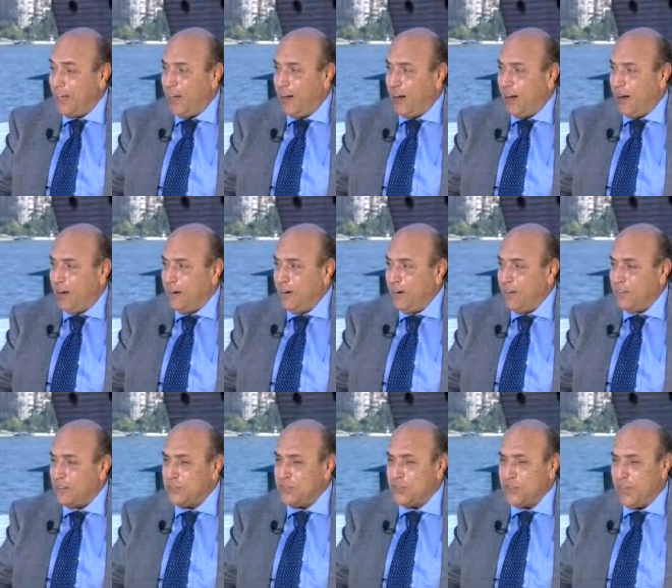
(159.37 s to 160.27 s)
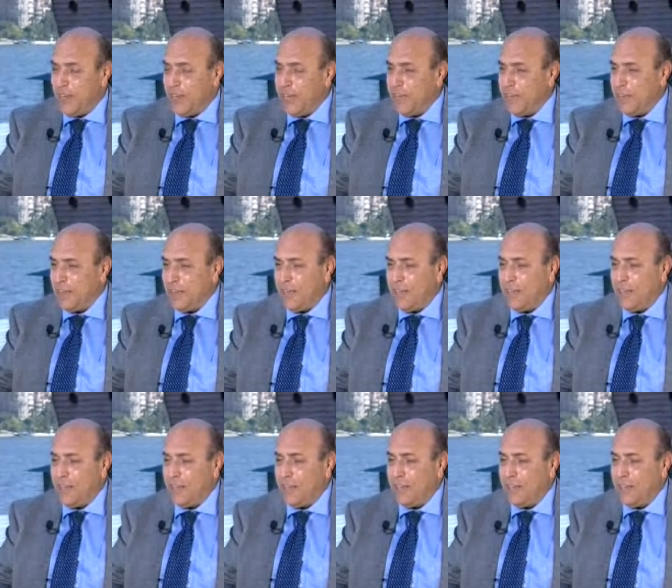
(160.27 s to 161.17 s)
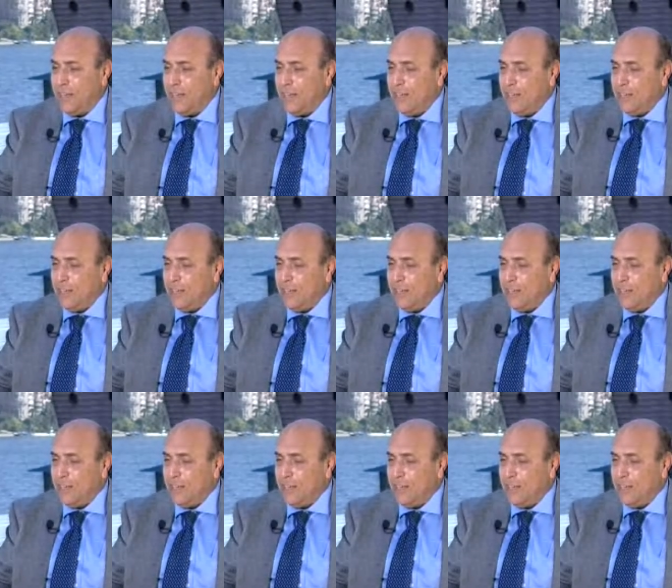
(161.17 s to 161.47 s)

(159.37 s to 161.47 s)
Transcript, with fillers: are saying uh,